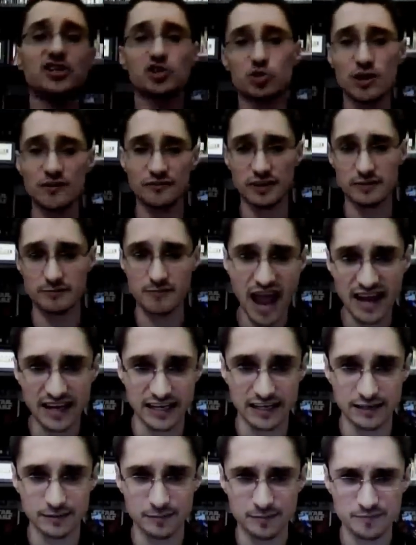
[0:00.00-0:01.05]
Triff and
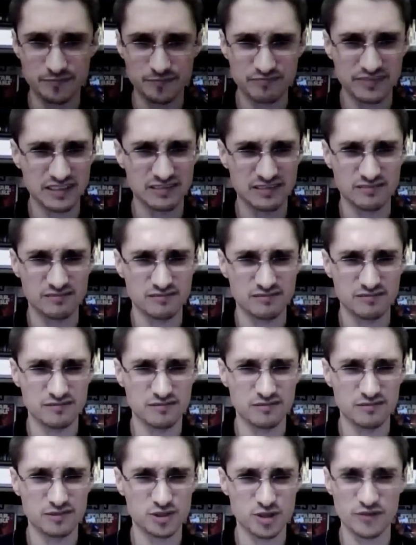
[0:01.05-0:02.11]
Maggie.
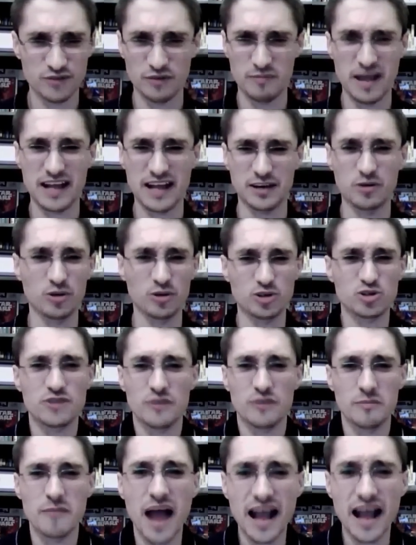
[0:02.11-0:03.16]
Triff and Maggie? Who are Triff
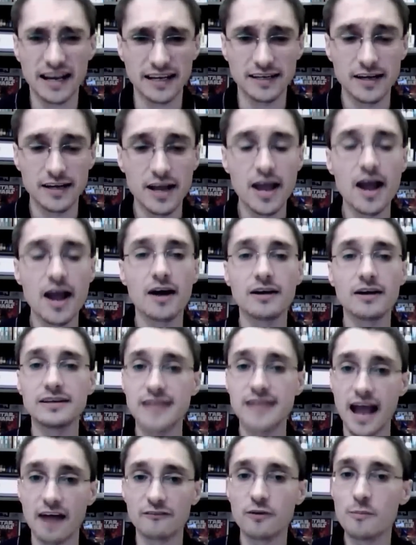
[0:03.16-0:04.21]
and Maggie?
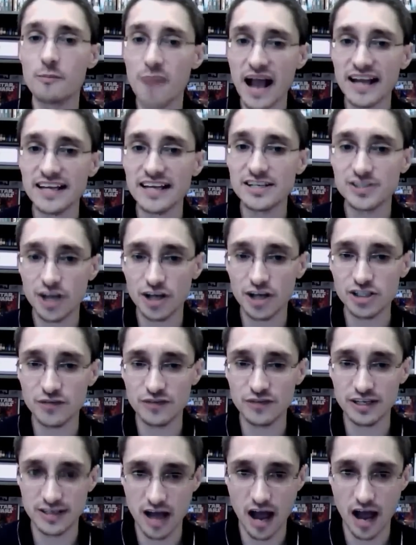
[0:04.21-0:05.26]
Yeah, from back in Touch of
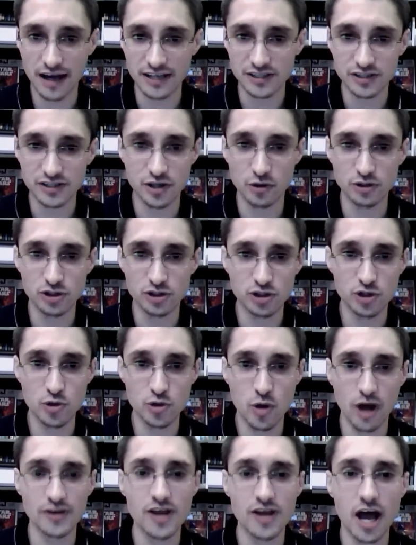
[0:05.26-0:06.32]
the Goddess, those two
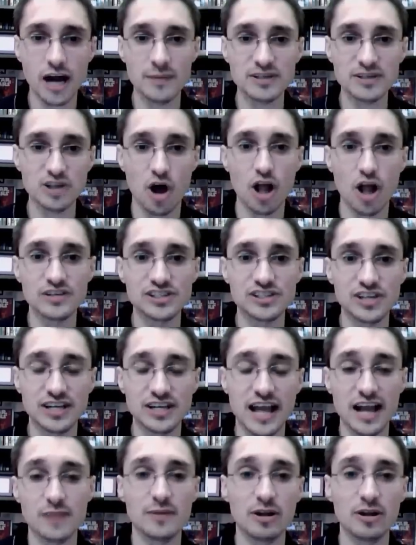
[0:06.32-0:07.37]
anonymous, all of a sudden,
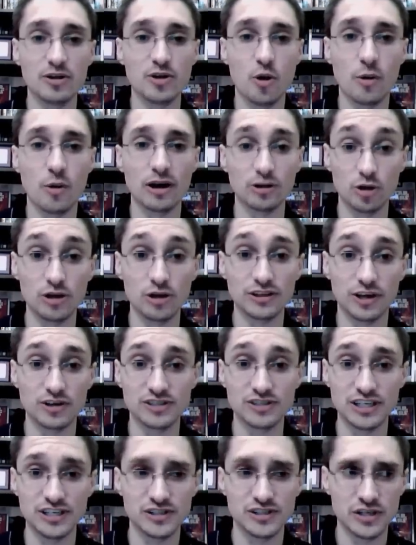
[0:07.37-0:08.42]
out of the middle of nowhere, look, there's
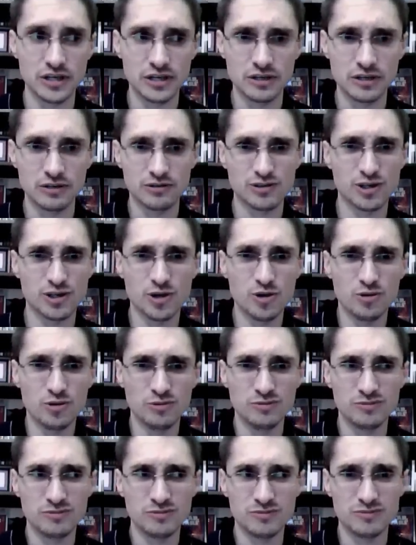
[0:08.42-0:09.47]
these two
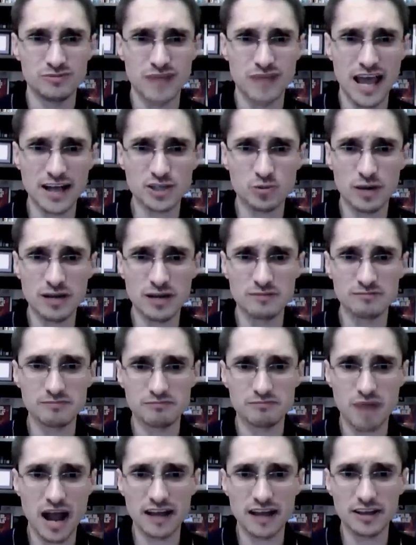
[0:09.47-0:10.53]
X-Wing
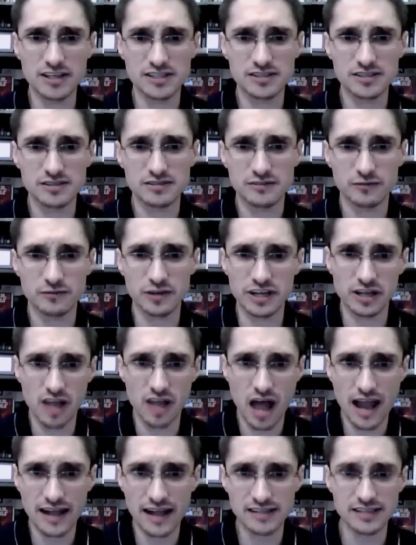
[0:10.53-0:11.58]
pilots for the
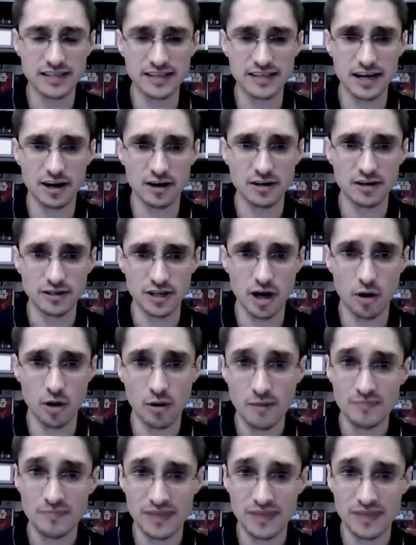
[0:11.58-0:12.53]
Alliance that they're, you know,